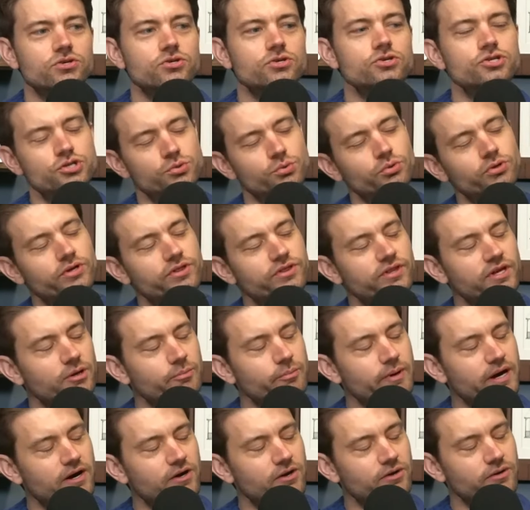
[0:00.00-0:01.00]
"You should really think
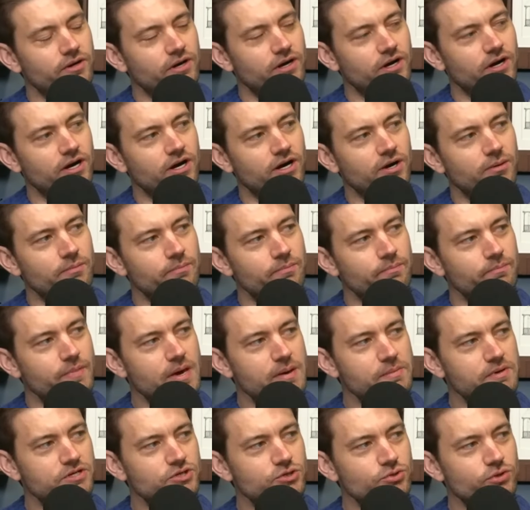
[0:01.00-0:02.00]
about
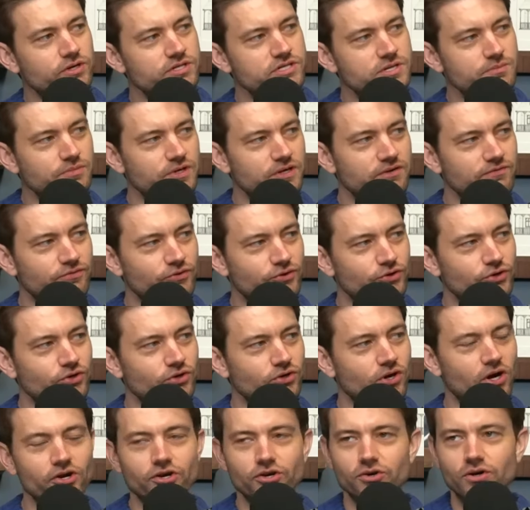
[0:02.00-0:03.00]
maybe doing something for
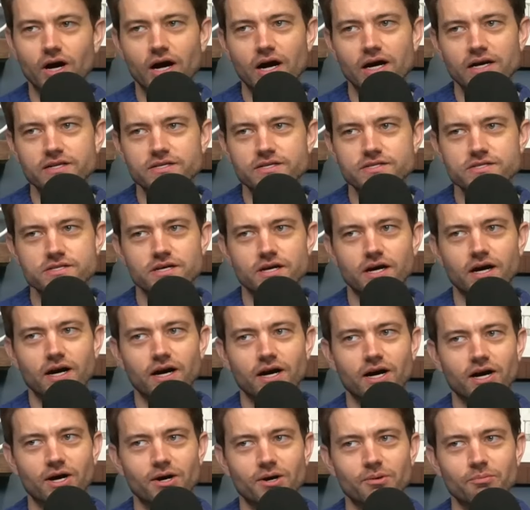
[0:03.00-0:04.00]
your under eyes
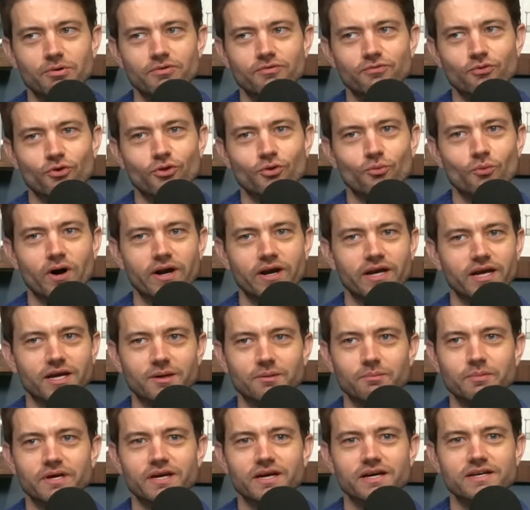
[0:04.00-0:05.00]
before the
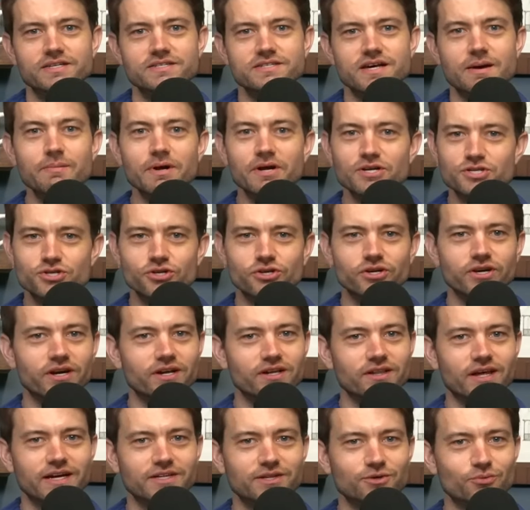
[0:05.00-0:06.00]
wedding because I'm not sure you're
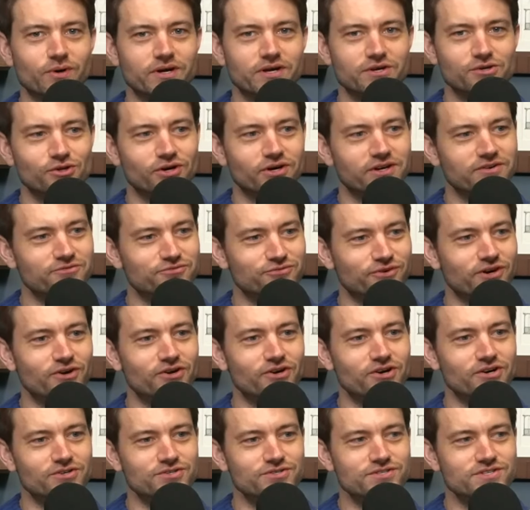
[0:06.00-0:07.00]
gonna like the way you look in
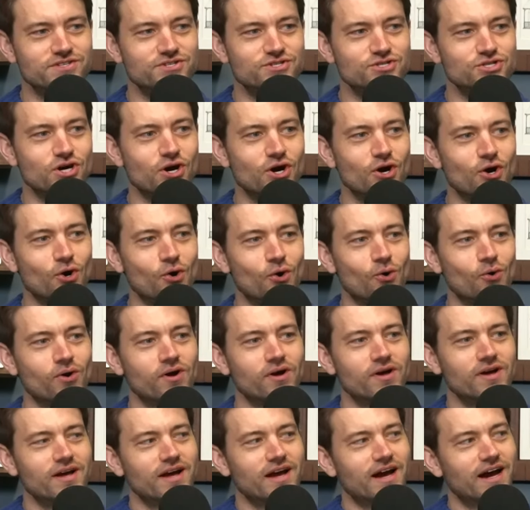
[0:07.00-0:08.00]
photos." So
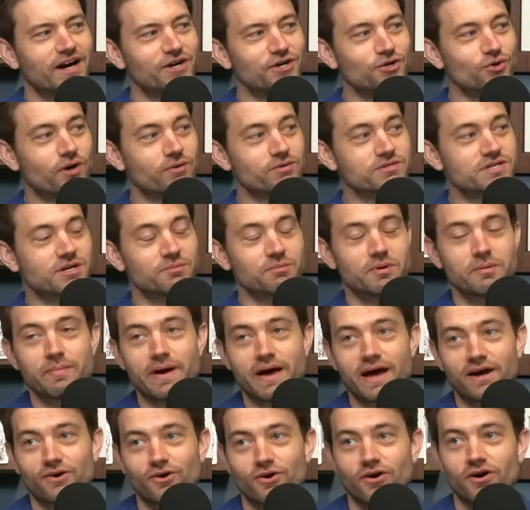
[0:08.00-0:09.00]
I knew I was gonna be
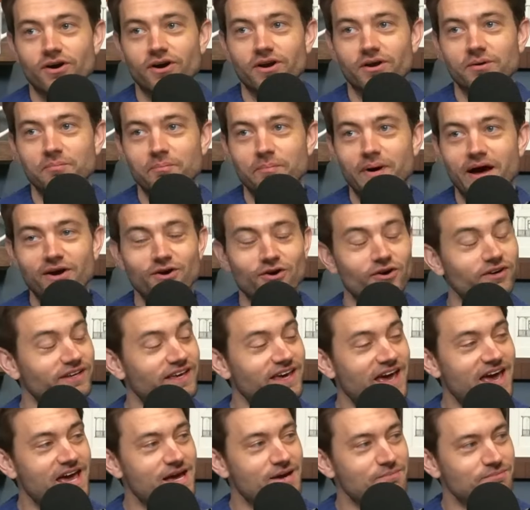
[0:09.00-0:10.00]
back on
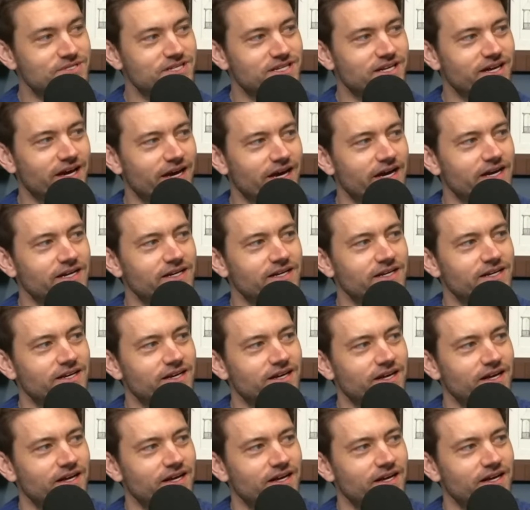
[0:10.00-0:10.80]
cam today.